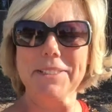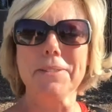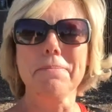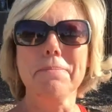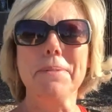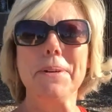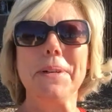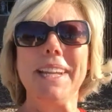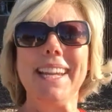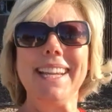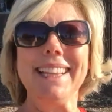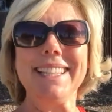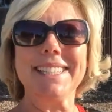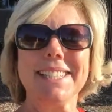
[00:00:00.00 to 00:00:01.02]
Good
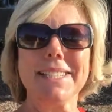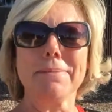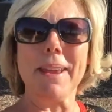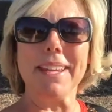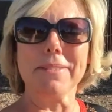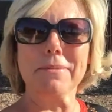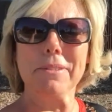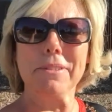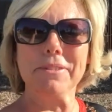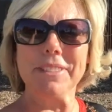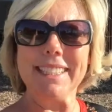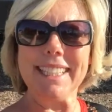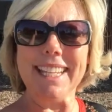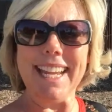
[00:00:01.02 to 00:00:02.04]
morning. This is Megan
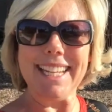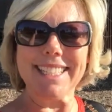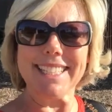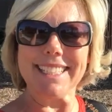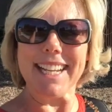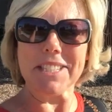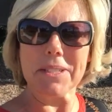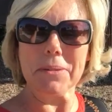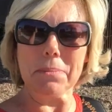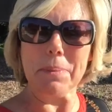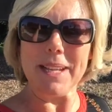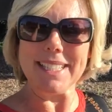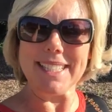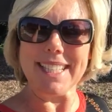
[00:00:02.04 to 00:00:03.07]
Wolfenden, international
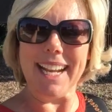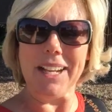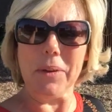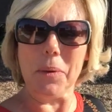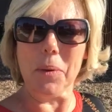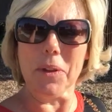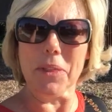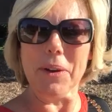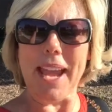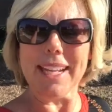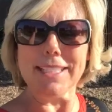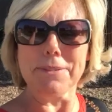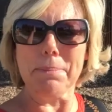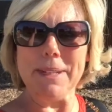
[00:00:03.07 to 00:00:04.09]
best-selling author
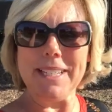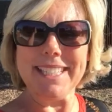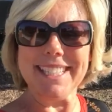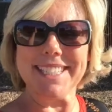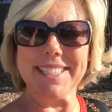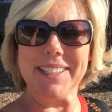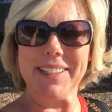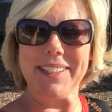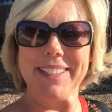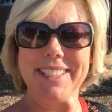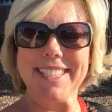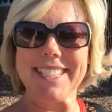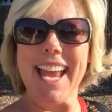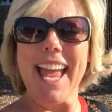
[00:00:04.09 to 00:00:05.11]
and business
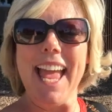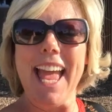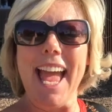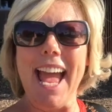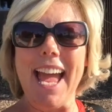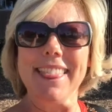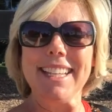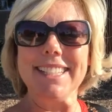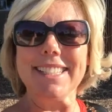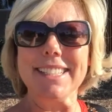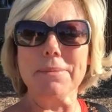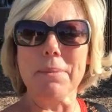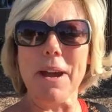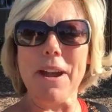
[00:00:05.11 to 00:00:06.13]
coach. And
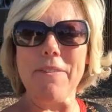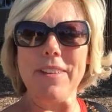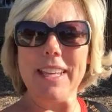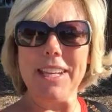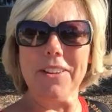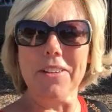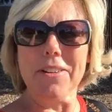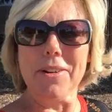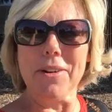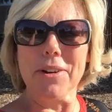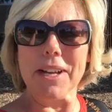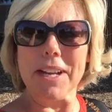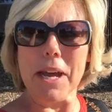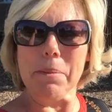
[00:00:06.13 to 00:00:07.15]
this is my video
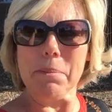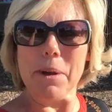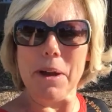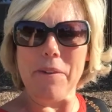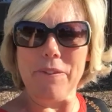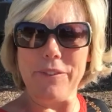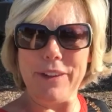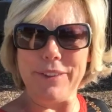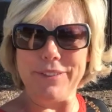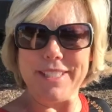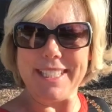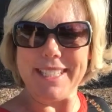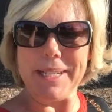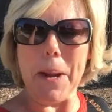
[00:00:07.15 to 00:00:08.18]
log number
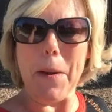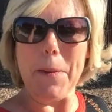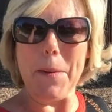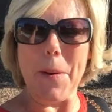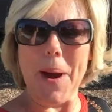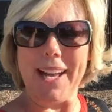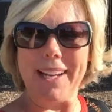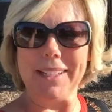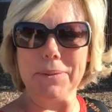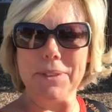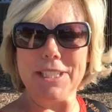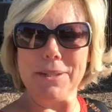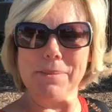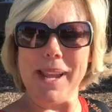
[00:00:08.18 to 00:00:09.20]
51,
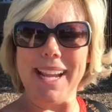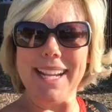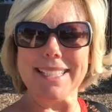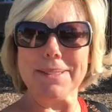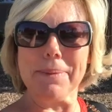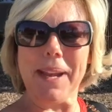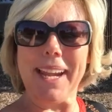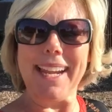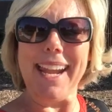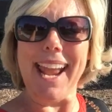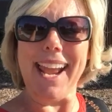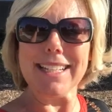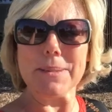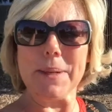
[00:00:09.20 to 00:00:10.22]
which means my
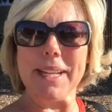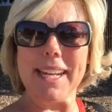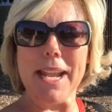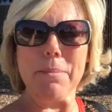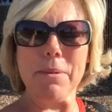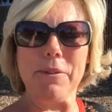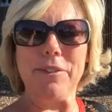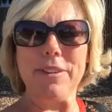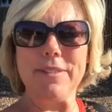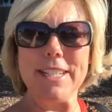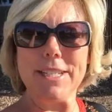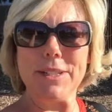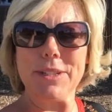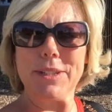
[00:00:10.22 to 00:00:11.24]
next one, number
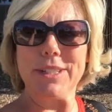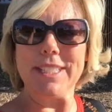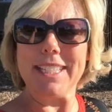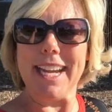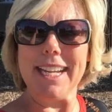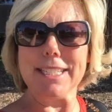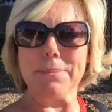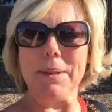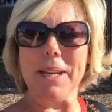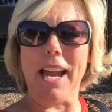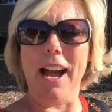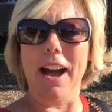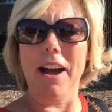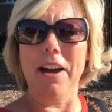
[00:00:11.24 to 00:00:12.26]
52, takes me
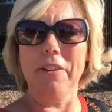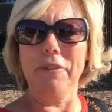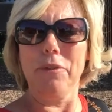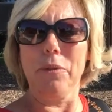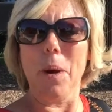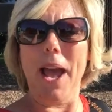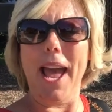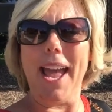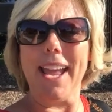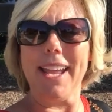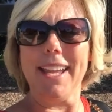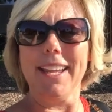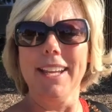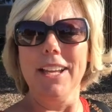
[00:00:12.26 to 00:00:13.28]

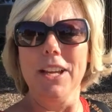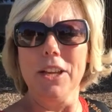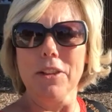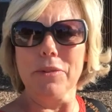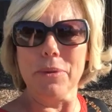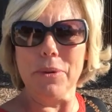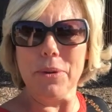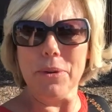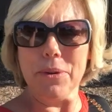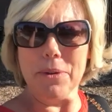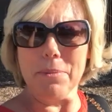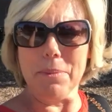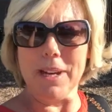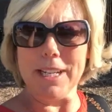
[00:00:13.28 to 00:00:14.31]
halfway
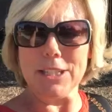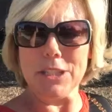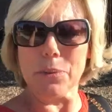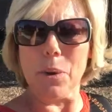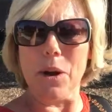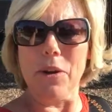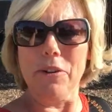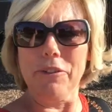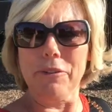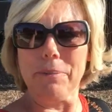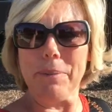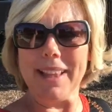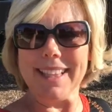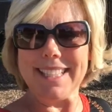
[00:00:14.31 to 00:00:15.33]
through my
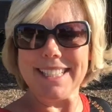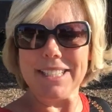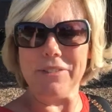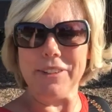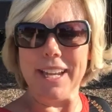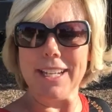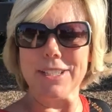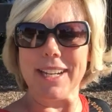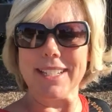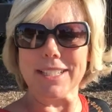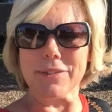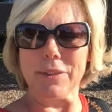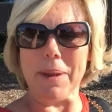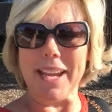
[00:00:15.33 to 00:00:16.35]
12-month self-care
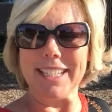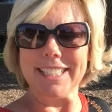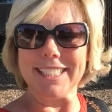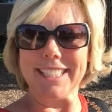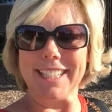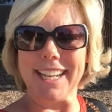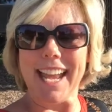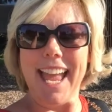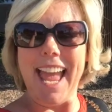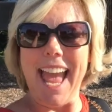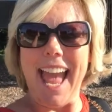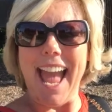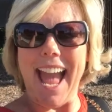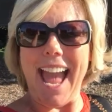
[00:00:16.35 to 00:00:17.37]
transformation.
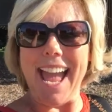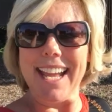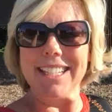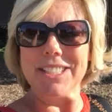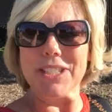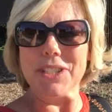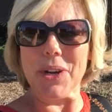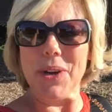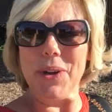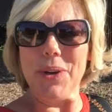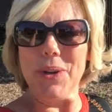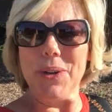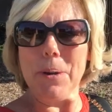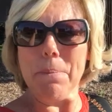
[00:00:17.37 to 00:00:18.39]
And so
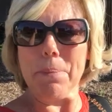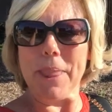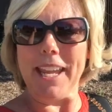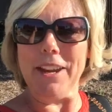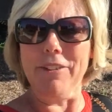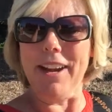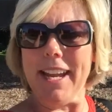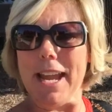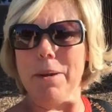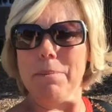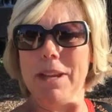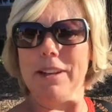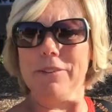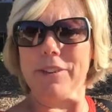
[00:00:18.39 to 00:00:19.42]
here I
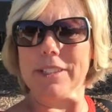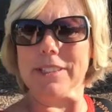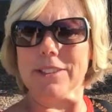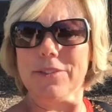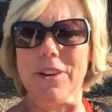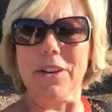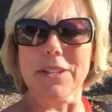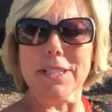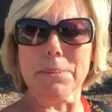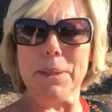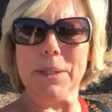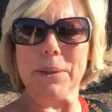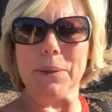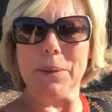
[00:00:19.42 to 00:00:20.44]
am in front of the
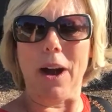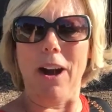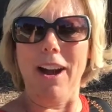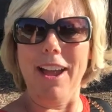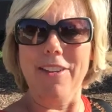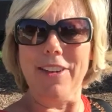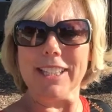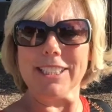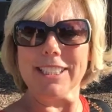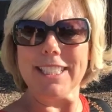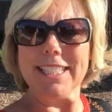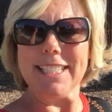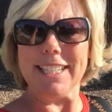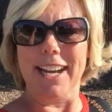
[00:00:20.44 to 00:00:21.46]
hospital. I had
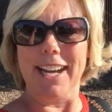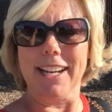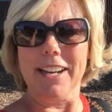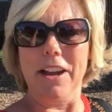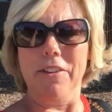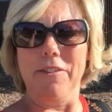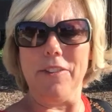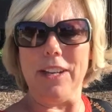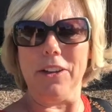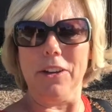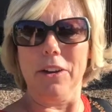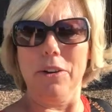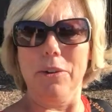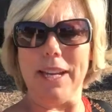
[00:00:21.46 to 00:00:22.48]
actually done a
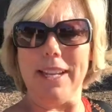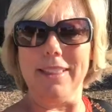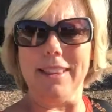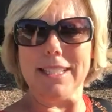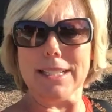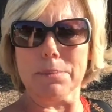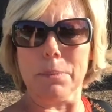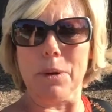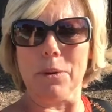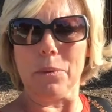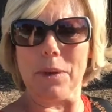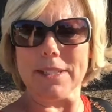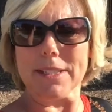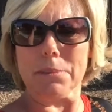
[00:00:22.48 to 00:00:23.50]
video in this spot
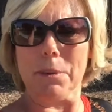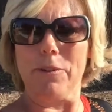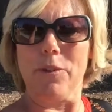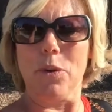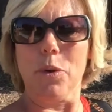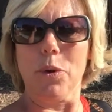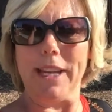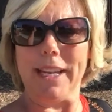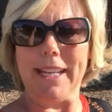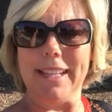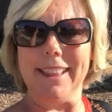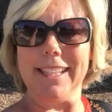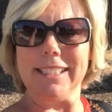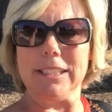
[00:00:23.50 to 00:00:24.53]
once before
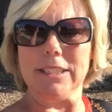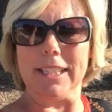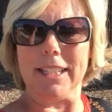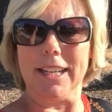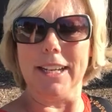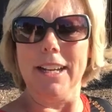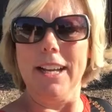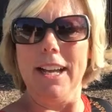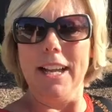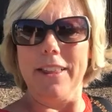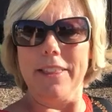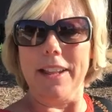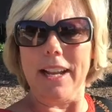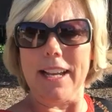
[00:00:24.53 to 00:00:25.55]
in this uh,
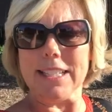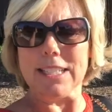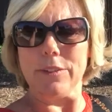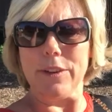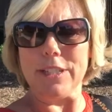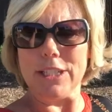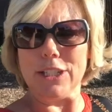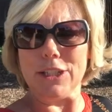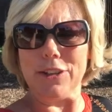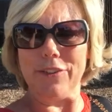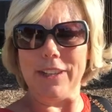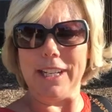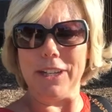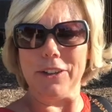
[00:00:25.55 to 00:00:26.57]
the last
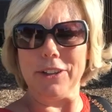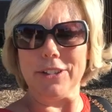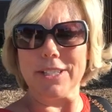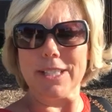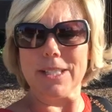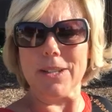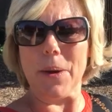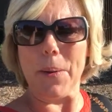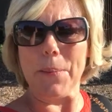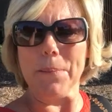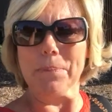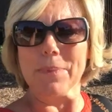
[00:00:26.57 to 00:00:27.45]
52 videos. So